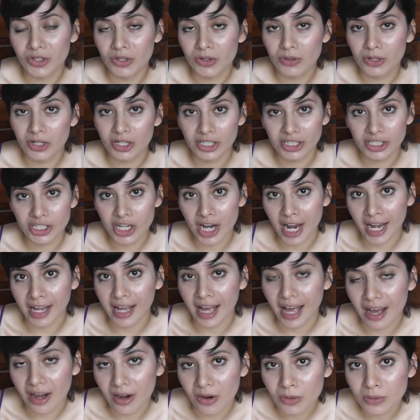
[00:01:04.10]
you could
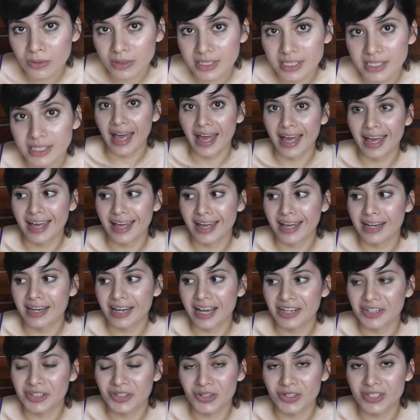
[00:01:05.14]
check out and
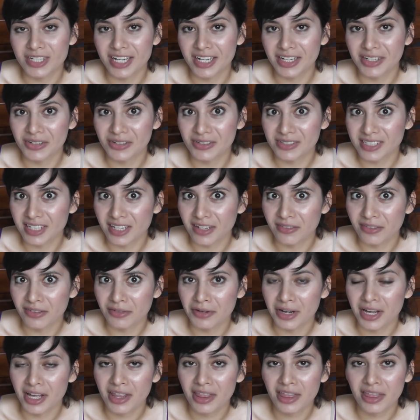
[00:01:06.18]
entertain yourselves
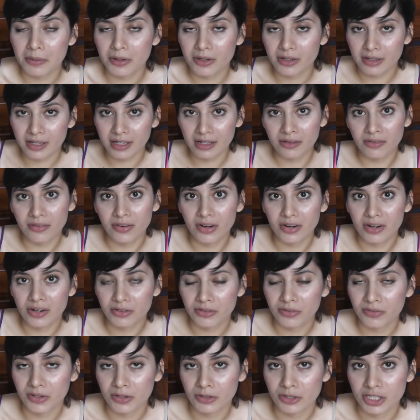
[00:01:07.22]
with. I'm gonna give out
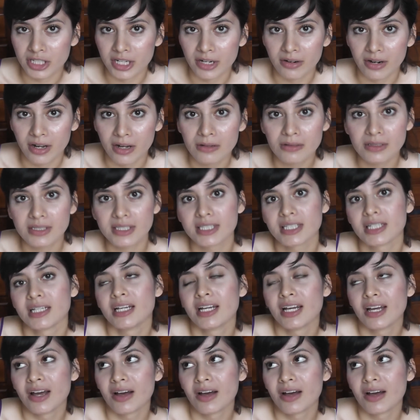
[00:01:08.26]
a few shoutouts.